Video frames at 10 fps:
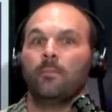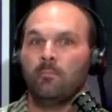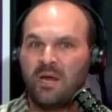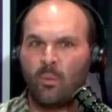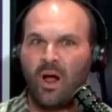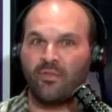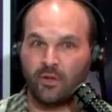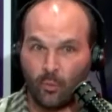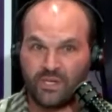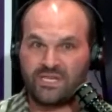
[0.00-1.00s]
Meanwhile, the
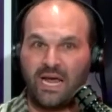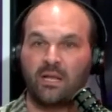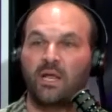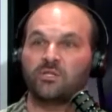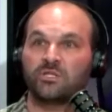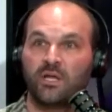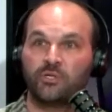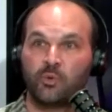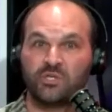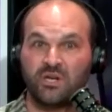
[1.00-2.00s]
Louisiana
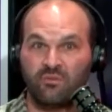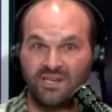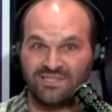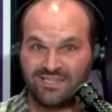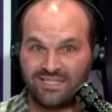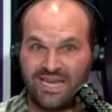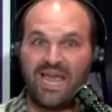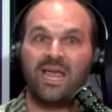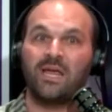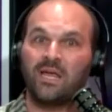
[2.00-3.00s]
legislature, which convened
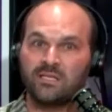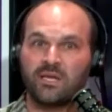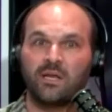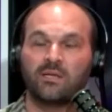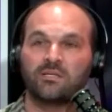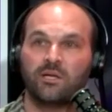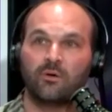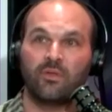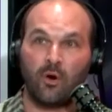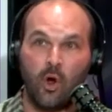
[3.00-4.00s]
today, is going to
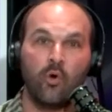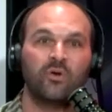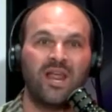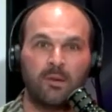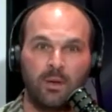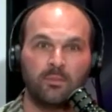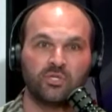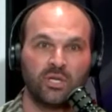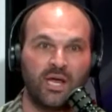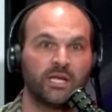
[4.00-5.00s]
consider their own name,
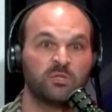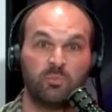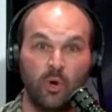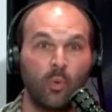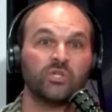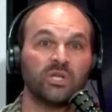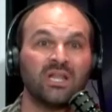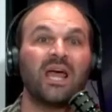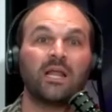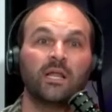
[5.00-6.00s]
image, and likeness bill, which
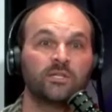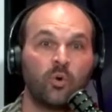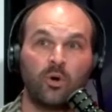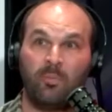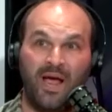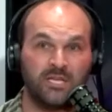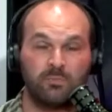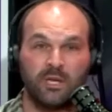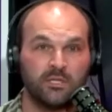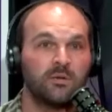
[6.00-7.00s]
likely is going to pass
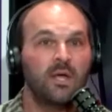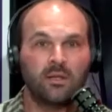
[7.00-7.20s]
because